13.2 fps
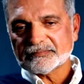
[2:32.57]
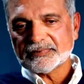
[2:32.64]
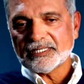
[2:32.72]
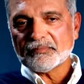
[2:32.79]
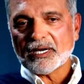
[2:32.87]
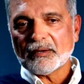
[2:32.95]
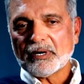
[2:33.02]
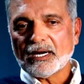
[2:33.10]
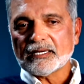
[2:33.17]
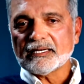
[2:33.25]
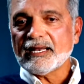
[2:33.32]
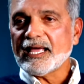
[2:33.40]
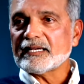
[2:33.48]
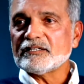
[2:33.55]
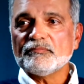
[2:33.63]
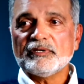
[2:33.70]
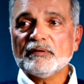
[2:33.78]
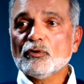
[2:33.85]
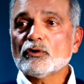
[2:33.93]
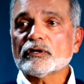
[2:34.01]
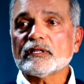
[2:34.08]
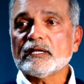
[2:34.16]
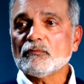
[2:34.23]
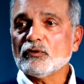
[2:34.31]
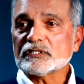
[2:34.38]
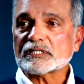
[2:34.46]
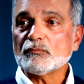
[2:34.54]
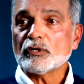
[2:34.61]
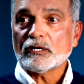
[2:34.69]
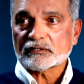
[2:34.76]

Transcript: in my mind, it had to be more than what someone